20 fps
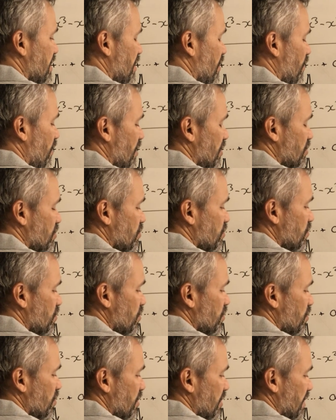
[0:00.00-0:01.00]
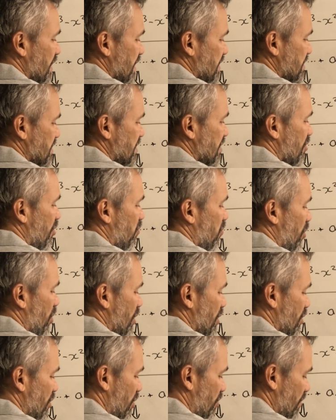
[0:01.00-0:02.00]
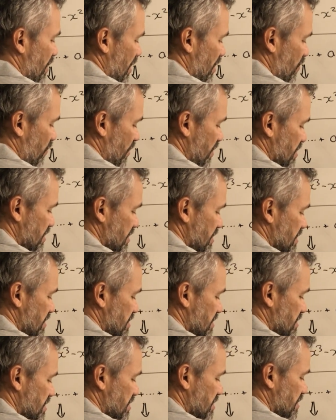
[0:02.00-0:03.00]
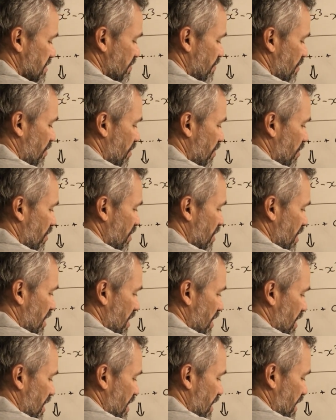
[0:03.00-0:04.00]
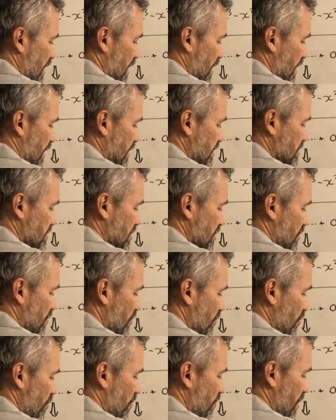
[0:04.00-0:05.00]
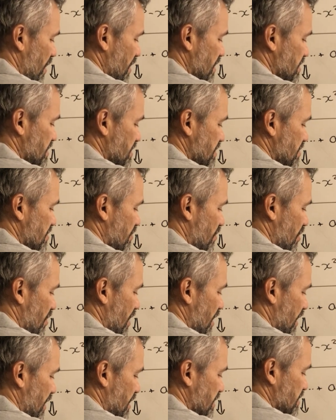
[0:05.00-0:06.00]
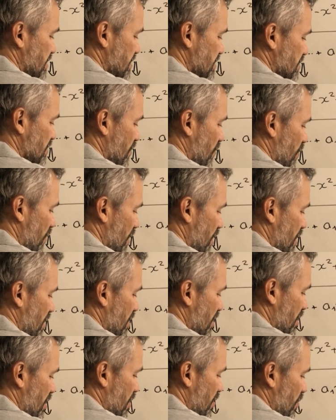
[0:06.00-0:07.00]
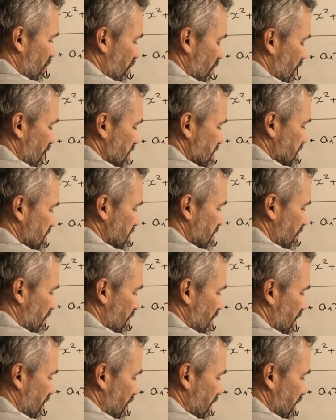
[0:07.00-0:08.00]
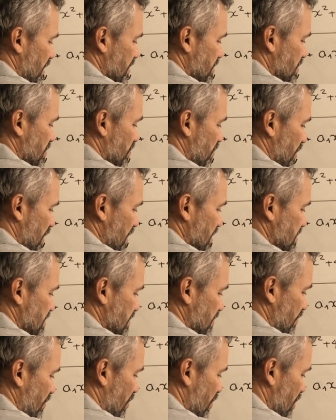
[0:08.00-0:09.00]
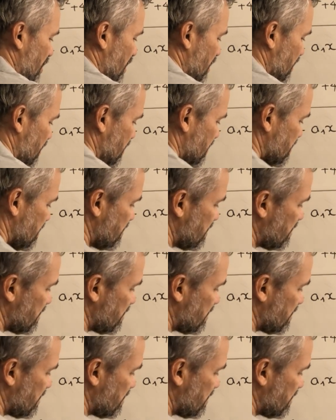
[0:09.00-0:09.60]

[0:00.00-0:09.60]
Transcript: equal to the 0 polynomial, which is 0x cubed plus 0x squared plus 0x plus 0. This